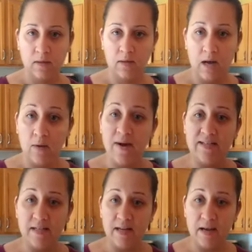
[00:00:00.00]
Oh, I
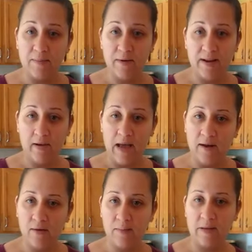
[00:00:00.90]
did? I pronounce, how
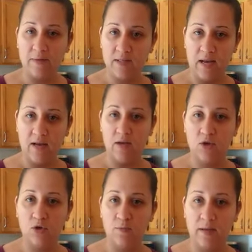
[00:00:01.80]
do people say it?
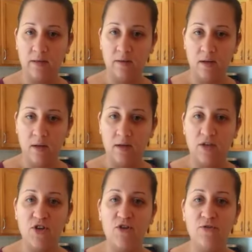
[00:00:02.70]
Cumin?
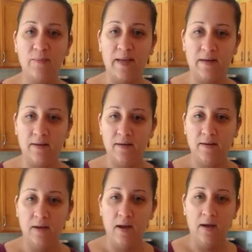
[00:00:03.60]
Cumin?
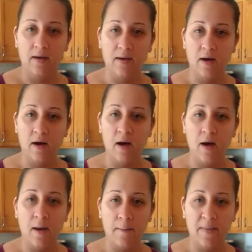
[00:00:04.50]

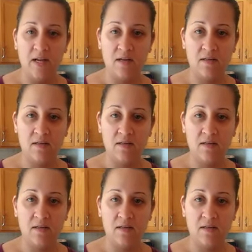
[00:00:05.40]
Cumin?